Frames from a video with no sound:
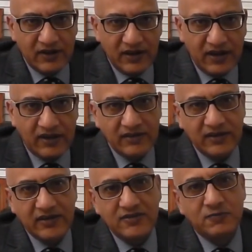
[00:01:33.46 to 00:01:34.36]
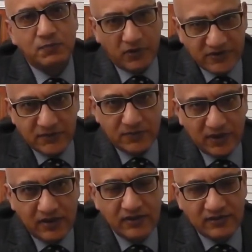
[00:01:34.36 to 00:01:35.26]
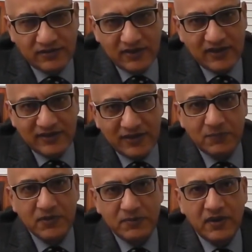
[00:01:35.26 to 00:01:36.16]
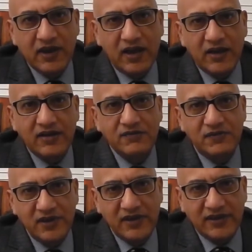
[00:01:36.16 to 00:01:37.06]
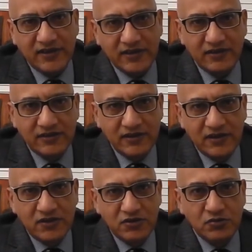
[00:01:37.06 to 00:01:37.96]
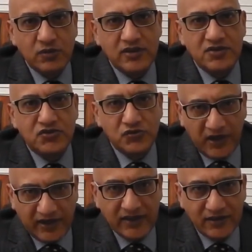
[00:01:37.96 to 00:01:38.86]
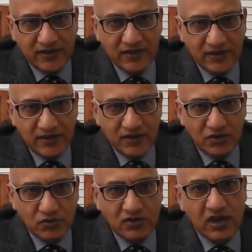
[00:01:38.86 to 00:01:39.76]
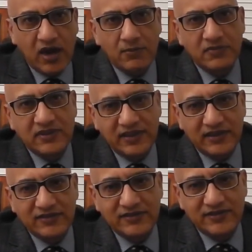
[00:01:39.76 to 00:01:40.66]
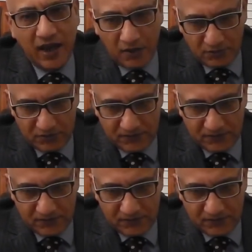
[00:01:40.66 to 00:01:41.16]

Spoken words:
And it's possible that people are reverting to a drink to calm things down.